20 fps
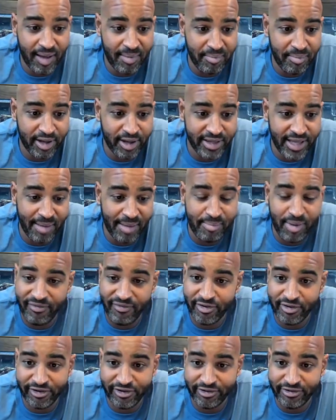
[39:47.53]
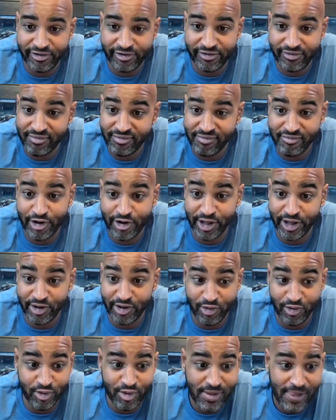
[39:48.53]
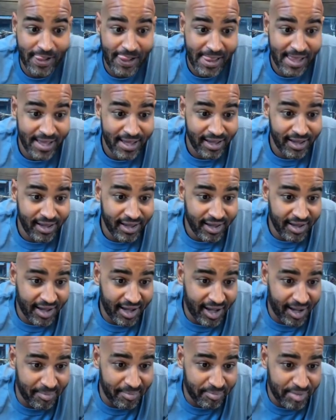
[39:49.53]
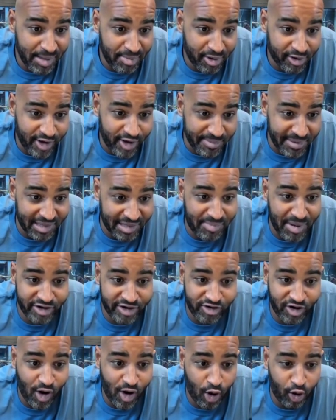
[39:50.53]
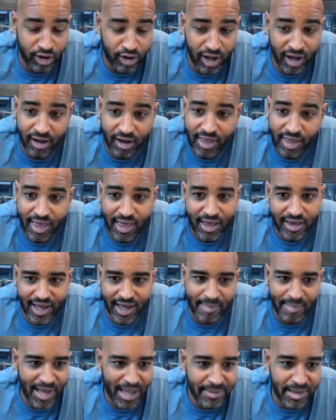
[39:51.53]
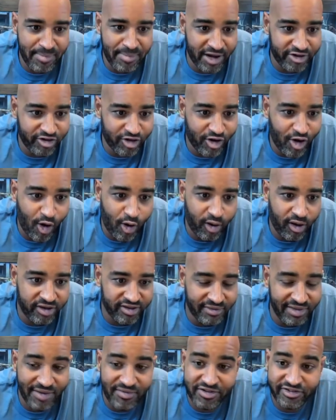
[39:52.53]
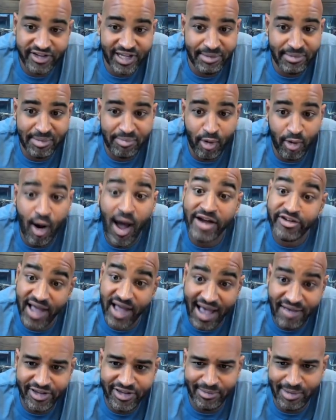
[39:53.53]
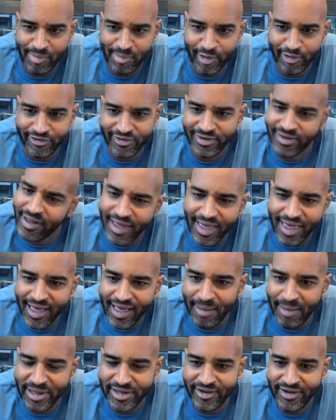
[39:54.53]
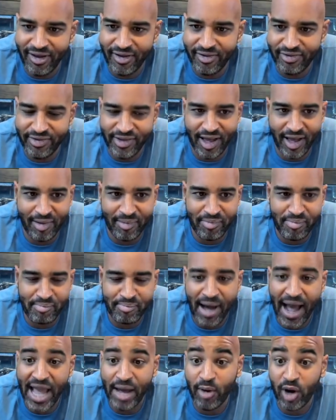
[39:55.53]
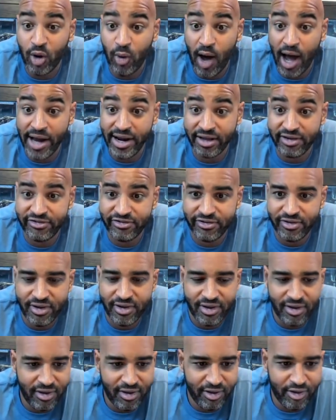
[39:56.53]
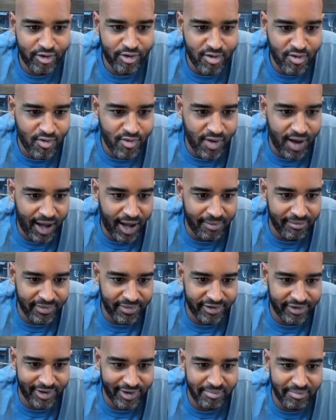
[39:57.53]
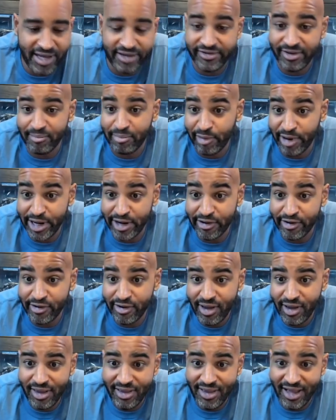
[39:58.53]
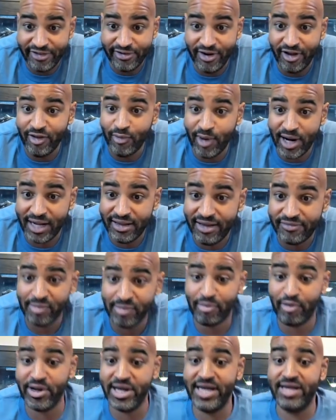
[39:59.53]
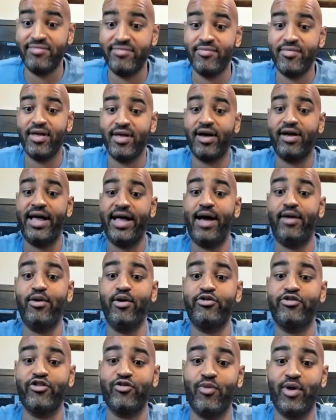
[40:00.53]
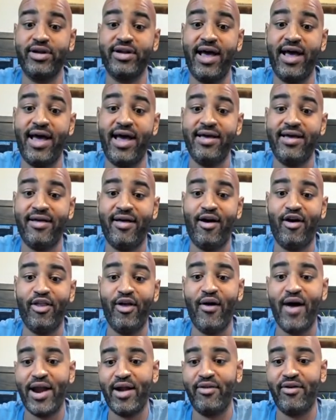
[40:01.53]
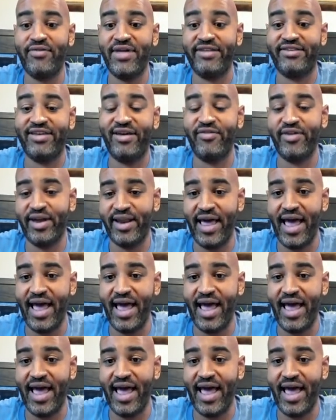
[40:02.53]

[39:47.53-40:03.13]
but yeah, puffers are just really cool. People are talking about the petricola. Yeah, baby petricolas. I've never seen them actually, I have seen them in person. I've been to Aquatics, who is an amazing breeder. That's another one. I'd love to breed clown loaches one day, although I don't know if that's ever going to